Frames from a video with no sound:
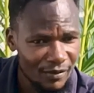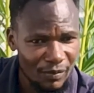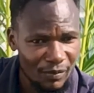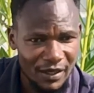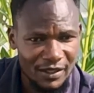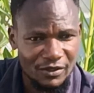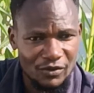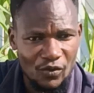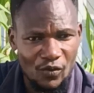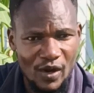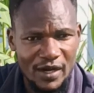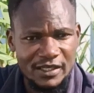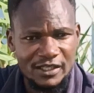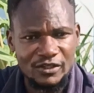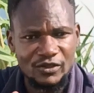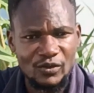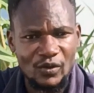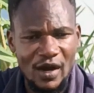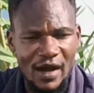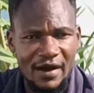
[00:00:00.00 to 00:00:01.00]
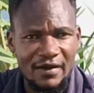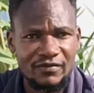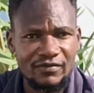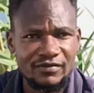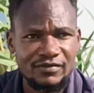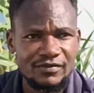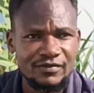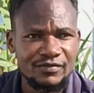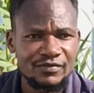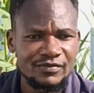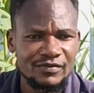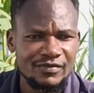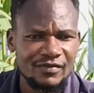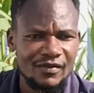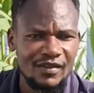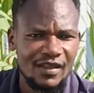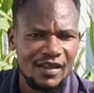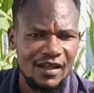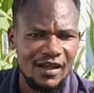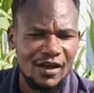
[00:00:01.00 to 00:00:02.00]
But once you have
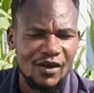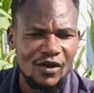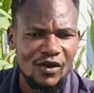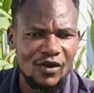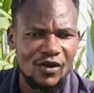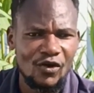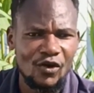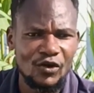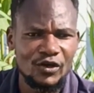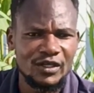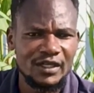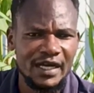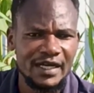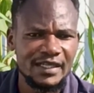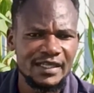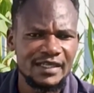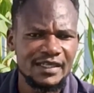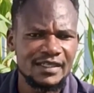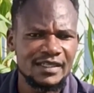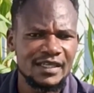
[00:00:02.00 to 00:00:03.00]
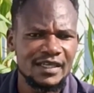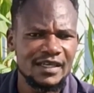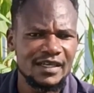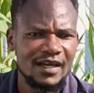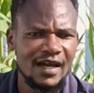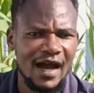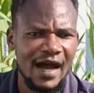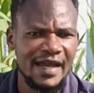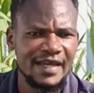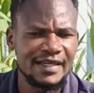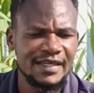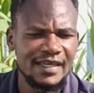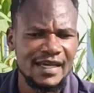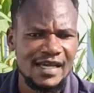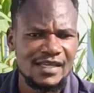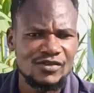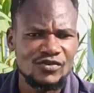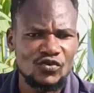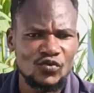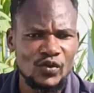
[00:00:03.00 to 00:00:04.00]
contradicting
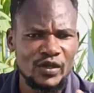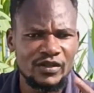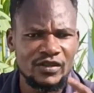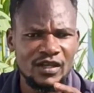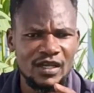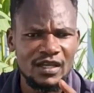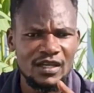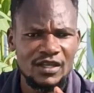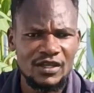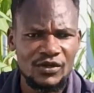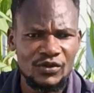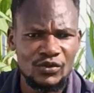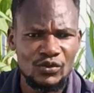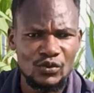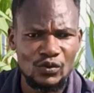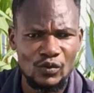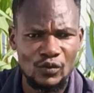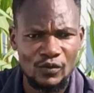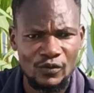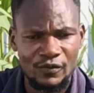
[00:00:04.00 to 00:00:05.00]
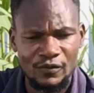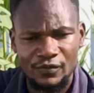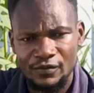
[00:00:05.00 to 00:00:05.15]
ideas within you,